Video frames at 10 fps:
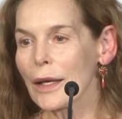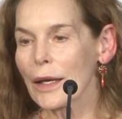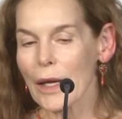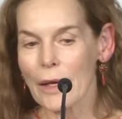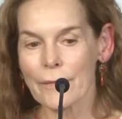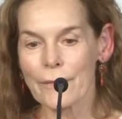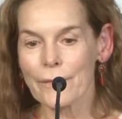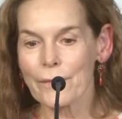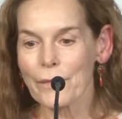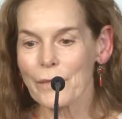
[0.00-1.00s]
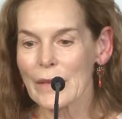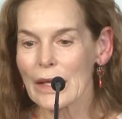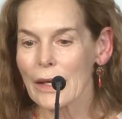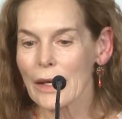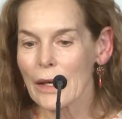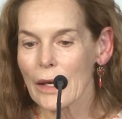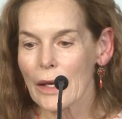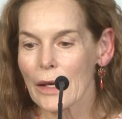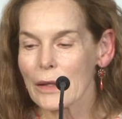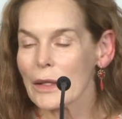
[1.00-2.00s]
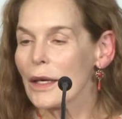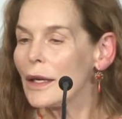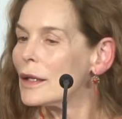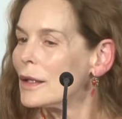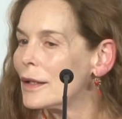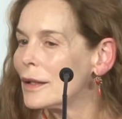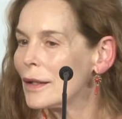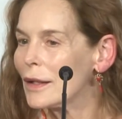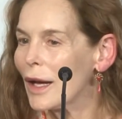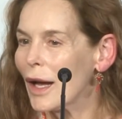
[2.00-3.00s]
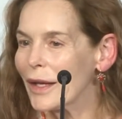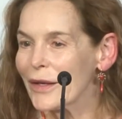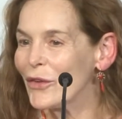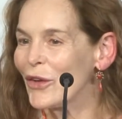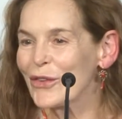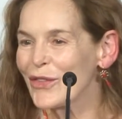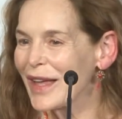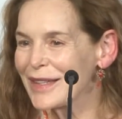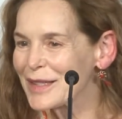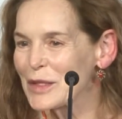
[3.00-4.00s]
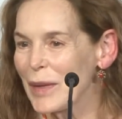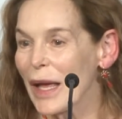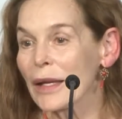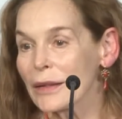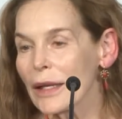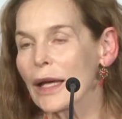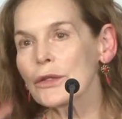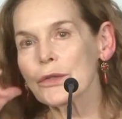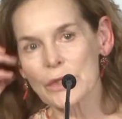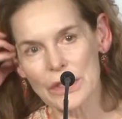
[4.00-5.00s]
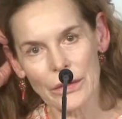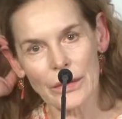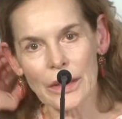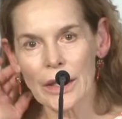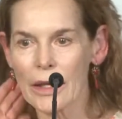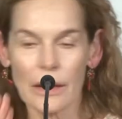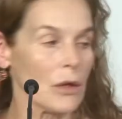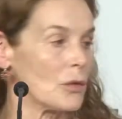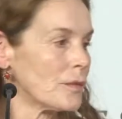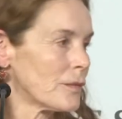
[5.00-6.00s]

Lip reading: I don't know if that explains, and also another, oh.